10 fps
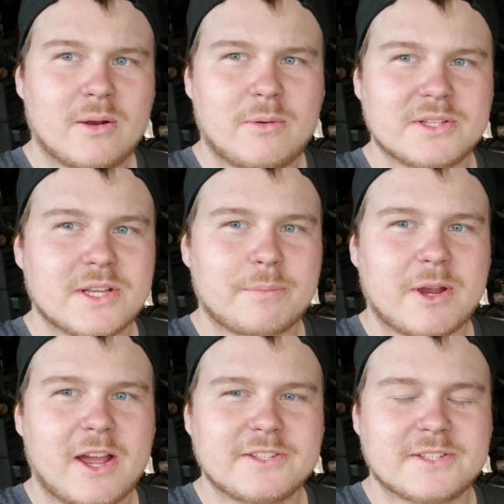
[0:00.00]
What's up
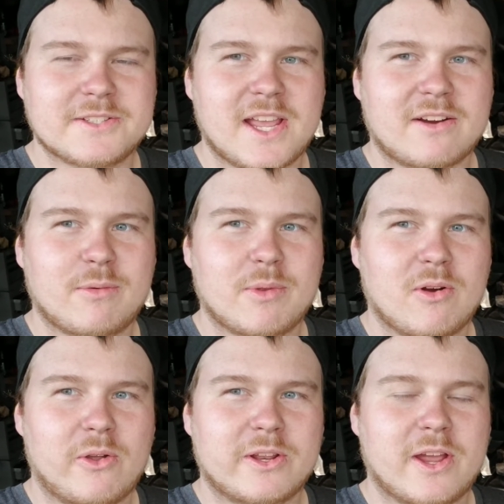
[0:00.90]
guys, it's Zach from the
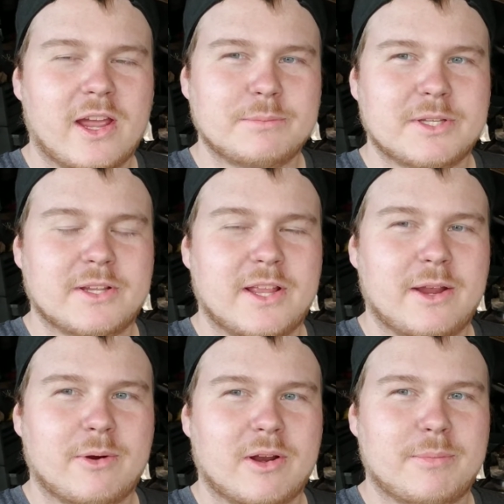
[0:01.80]
Rolling Times, and
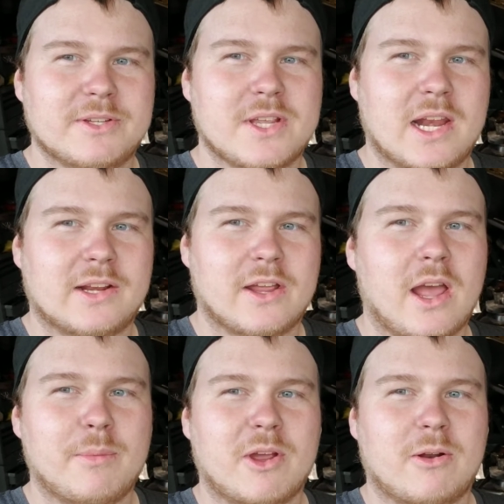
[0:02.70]
today we're going to be setting
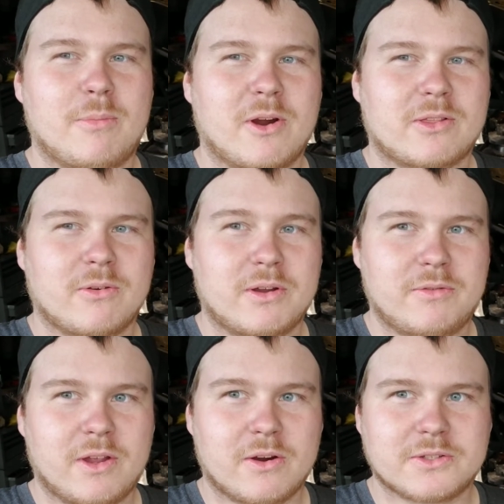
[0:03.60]
timing on a Mark III
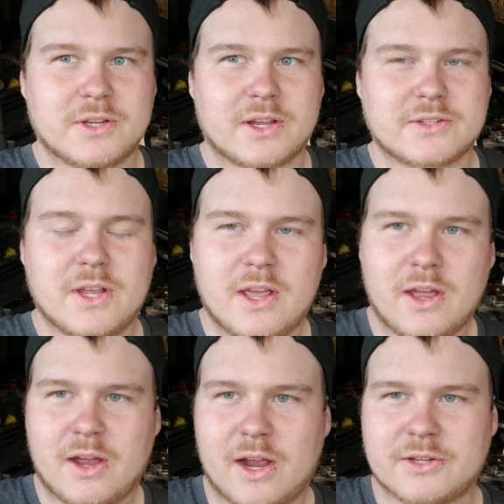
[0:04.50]
VR6.
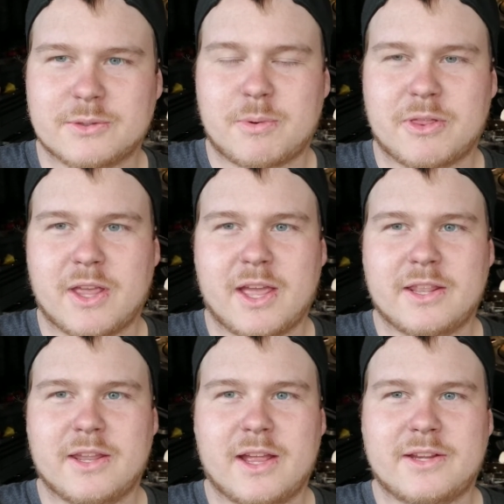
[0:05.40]
I just put the head
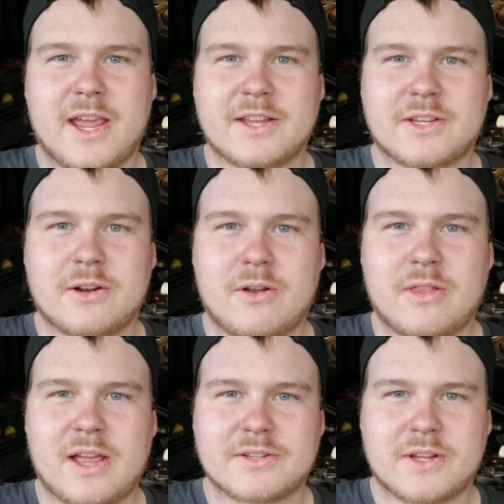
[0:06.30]
and head gasket on
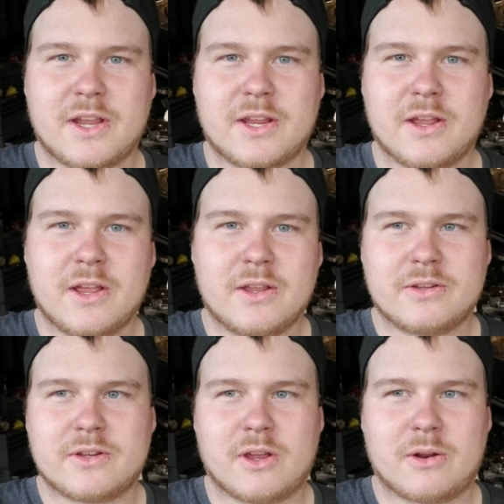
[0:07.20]
last night,
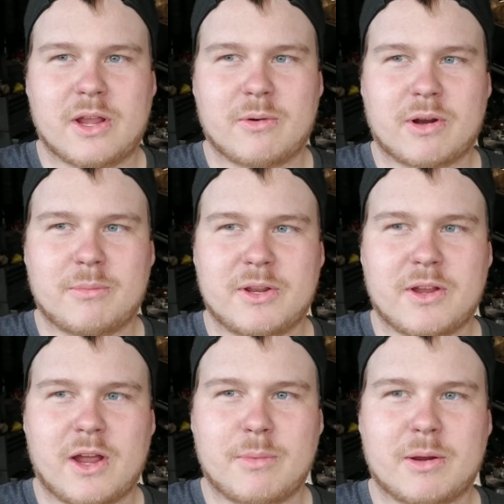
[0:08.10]
so now we're going to be
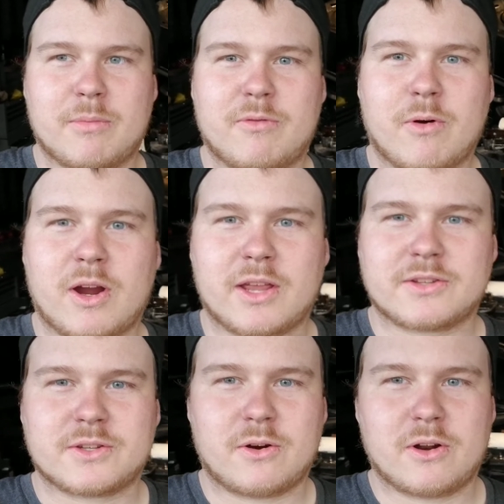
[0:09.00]
timing. Before I get
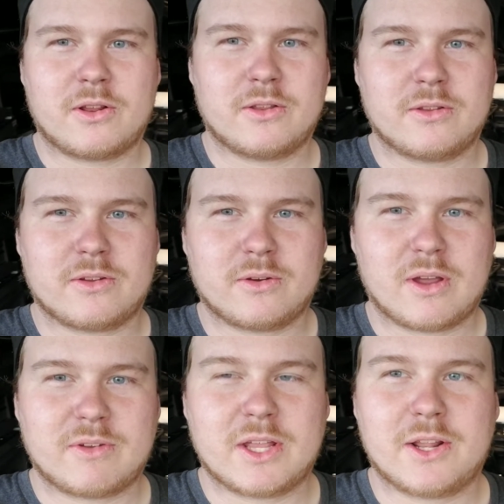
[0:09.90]
started and too
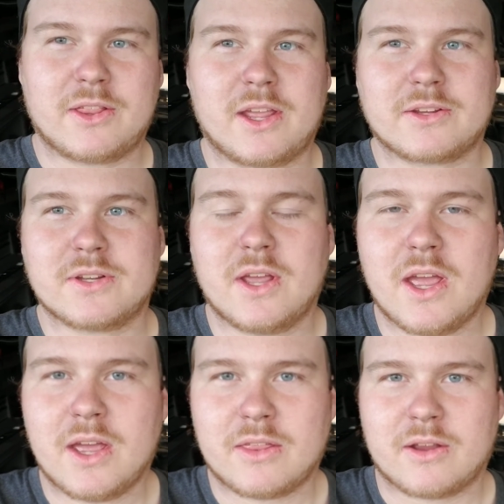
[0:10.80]
heavy into things,
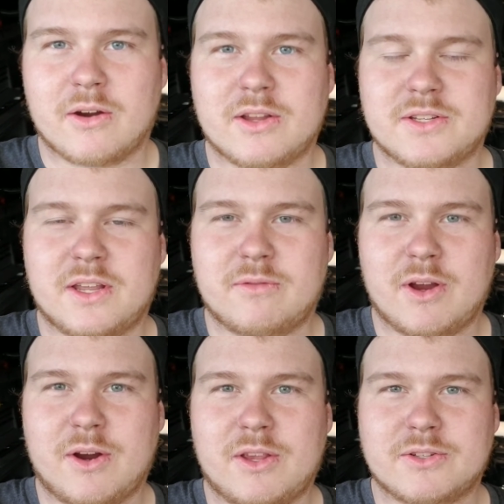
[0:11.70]
there is a
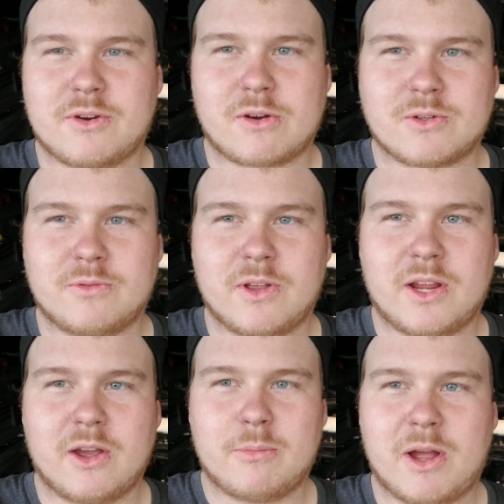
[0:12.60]
very instructional
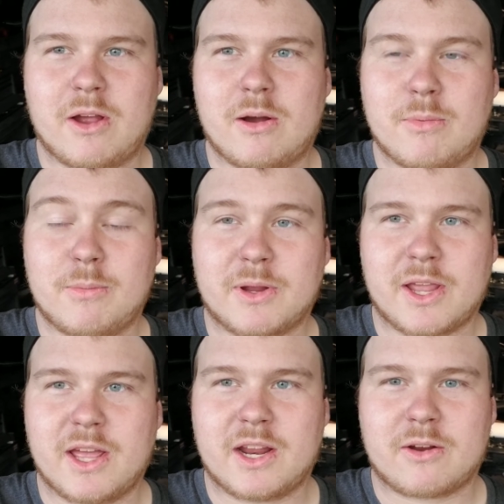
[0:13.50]
video by Humble
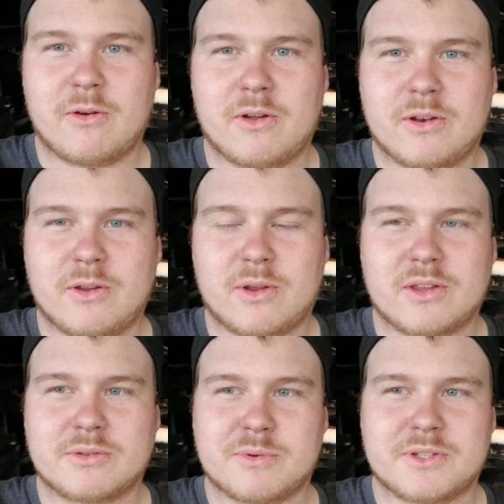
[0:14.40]
Mechanic on doing
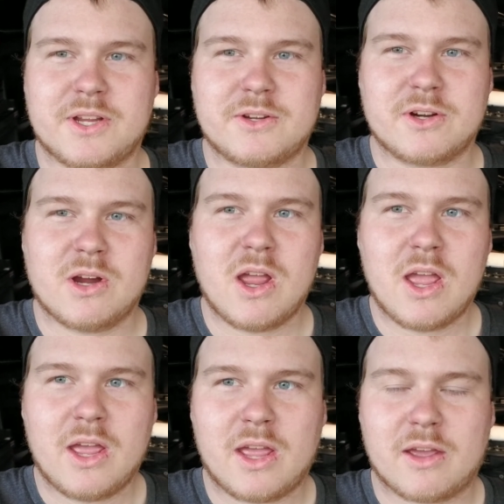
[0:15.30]
this procedure.
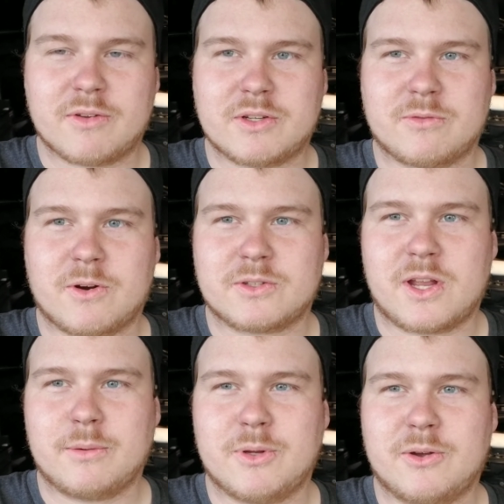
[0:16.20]
If it's your first
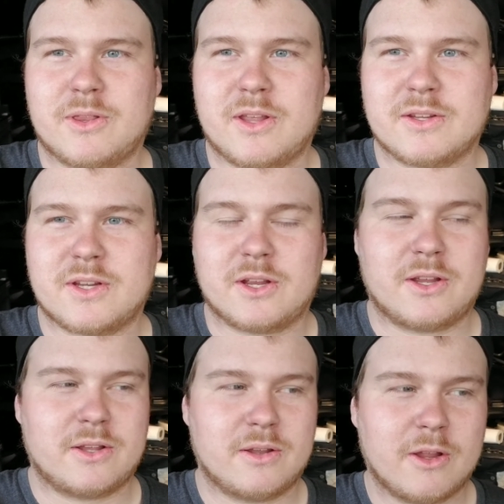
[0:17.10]
time doing this
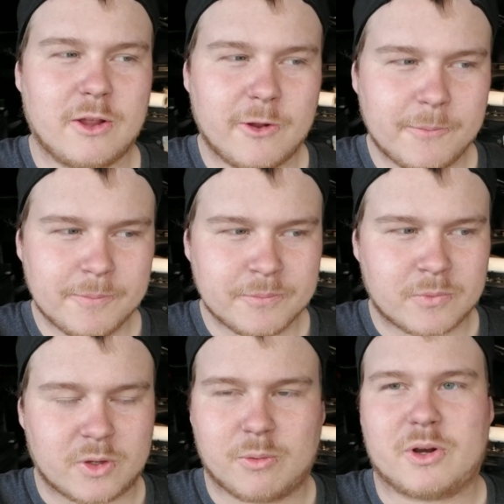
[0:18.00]
and
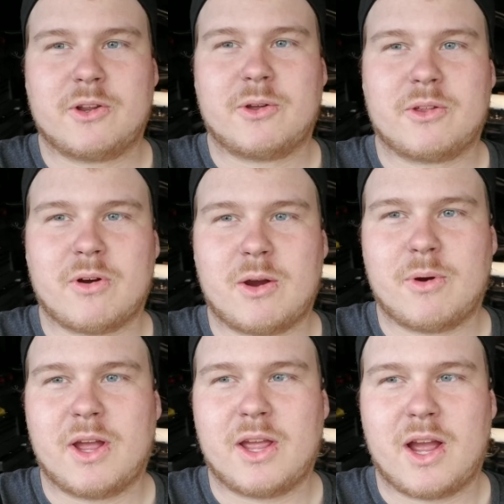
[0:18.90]
you want to do it the right
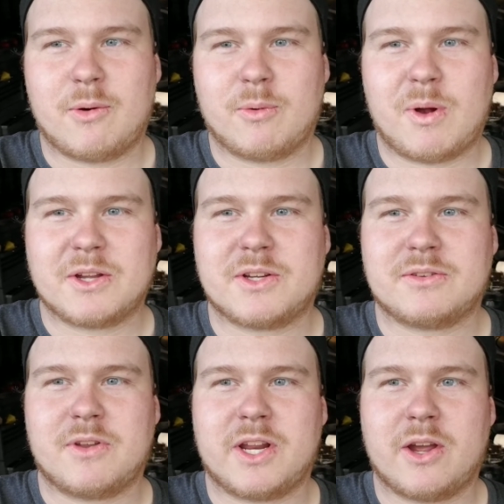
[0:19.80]
way, I would watch his
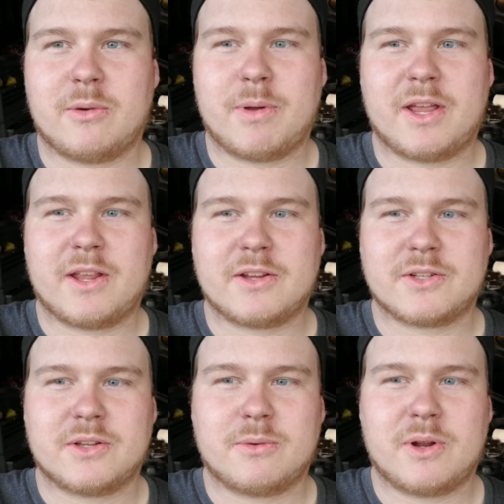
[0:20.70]
video and pay
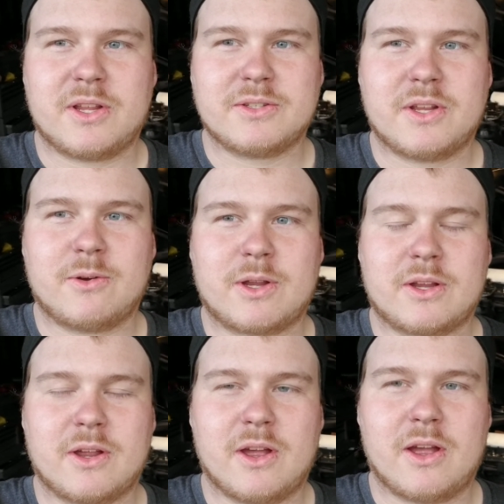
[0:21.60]
attention to what he's doing.
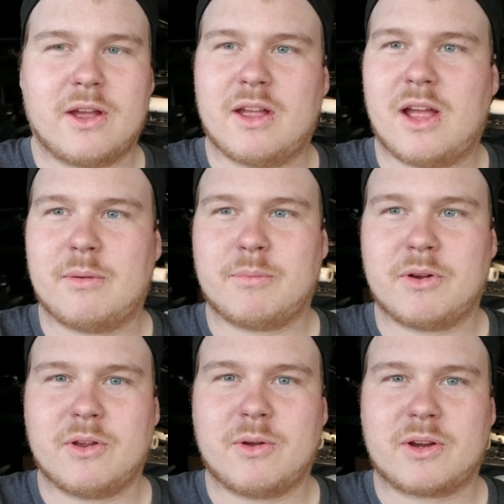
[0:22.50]
I'm
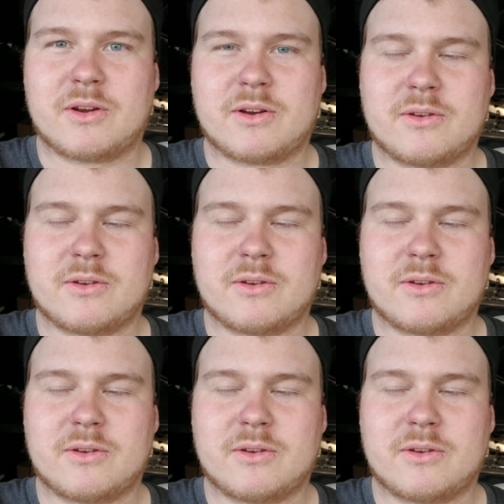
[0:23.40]
doing